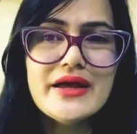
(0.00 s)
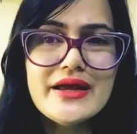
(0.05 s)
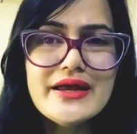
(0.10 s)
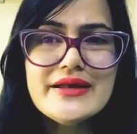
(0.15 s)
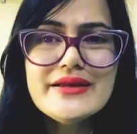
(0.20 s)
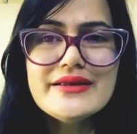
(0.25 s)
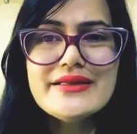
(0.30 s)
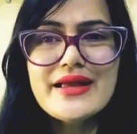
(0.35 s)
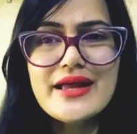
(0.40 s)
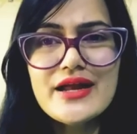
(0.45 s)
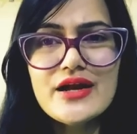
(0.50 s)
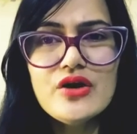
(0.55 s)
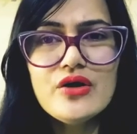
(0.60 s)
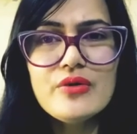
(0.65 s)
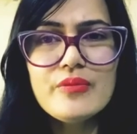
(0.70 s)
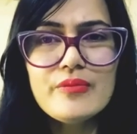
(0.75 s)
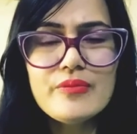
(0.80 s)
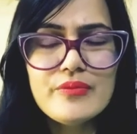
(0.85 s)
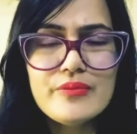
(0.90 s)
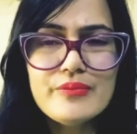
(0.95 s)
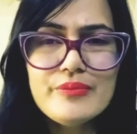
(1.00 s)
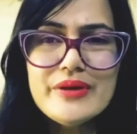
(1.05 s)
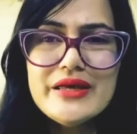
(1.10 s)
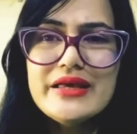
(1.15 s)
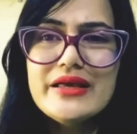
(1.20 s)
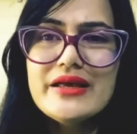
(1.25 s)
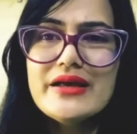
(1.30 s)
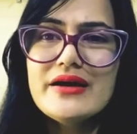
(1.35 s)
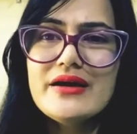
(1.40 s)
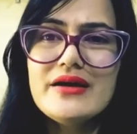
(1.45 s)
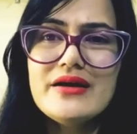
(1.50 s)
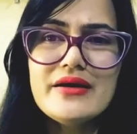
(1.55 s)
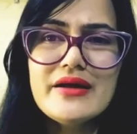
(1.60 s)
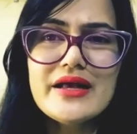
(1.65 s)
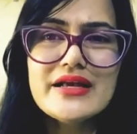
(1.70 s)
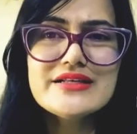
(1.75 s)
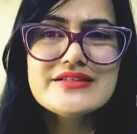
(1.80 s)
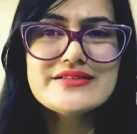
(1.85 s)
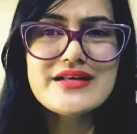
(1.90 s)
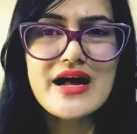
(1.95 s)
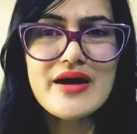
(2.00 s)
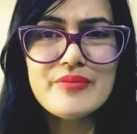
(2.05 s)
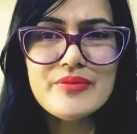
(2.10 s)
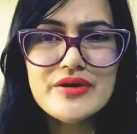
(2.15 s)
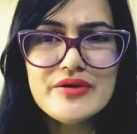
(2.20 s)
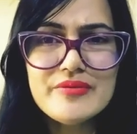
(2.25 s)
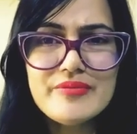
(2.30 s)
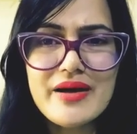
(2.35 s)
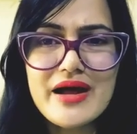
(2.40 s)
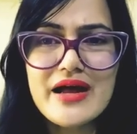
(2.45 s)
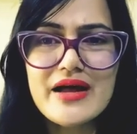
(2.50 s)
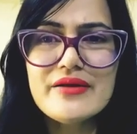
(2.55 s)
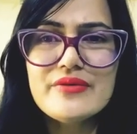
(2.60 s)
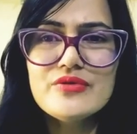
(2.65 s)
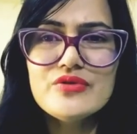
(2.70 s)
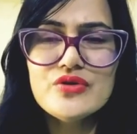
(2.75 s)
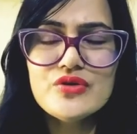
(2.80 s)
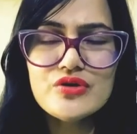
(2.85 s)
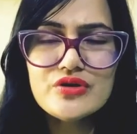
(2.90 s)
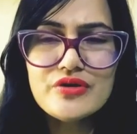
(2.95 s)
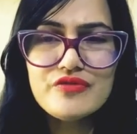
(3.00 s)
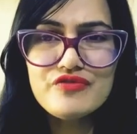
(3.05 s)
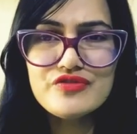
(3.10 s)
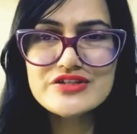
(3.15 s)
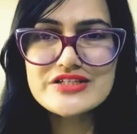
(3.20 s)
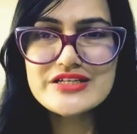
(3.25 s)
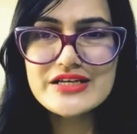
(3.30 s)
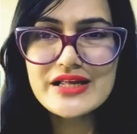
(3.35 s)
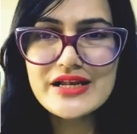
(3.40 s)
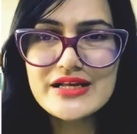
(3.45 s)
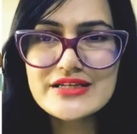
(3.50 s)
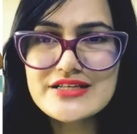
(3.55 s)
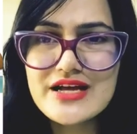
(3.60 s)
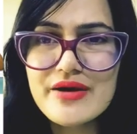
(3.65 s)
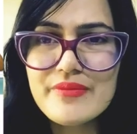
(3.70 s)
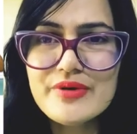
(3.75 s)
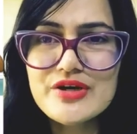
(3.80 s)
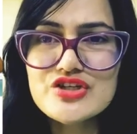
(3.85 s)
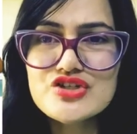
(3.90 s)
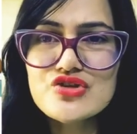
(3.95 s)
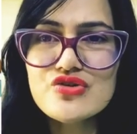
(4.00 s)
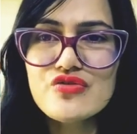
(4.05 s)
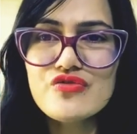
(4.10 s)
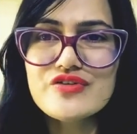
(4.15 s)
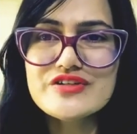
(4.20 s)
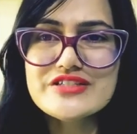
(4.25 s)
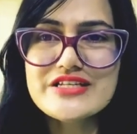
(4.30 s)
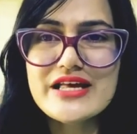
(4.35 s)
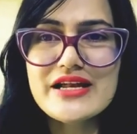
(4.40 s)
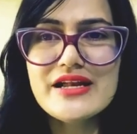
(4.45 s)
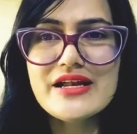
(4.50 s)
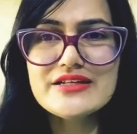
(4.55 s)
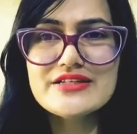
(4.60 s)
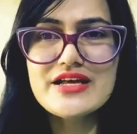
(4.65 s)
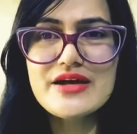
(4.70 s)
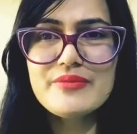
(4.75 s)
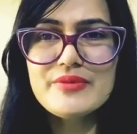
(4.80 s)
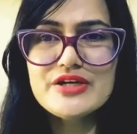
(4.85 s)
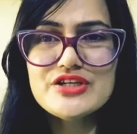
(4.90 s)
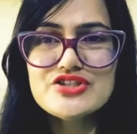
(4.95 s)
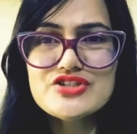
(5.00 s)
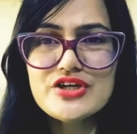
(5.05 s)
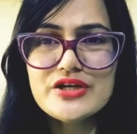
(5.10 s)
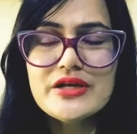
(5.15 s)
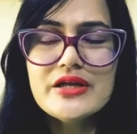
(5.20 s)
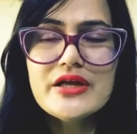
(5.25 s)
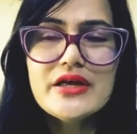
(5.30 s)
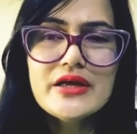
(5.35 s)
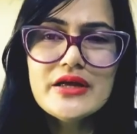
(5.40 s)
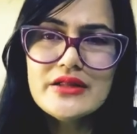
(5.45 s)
it can be examined by, you know, the physical examination or vaginal examination.